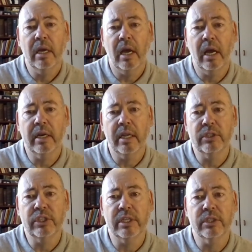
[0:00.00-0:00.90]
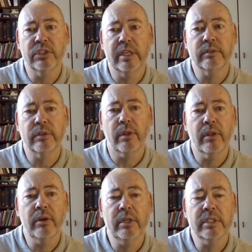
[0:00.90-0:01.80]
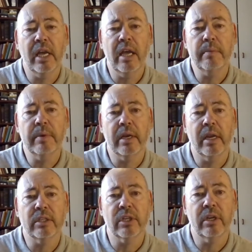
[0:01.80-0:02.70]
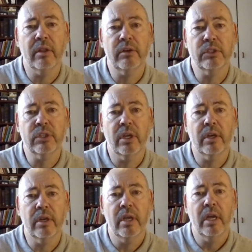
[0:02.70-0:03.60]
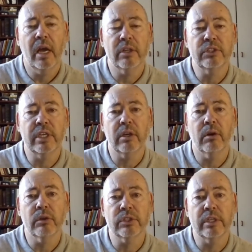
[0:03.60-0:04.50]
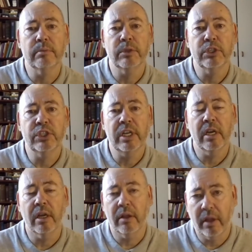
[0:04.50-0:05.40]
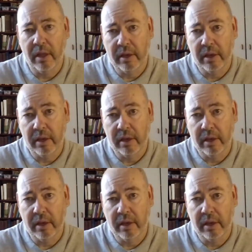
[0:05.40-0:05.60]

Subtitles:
And then she conceives a third time and has another son, and she calls him Shelah. And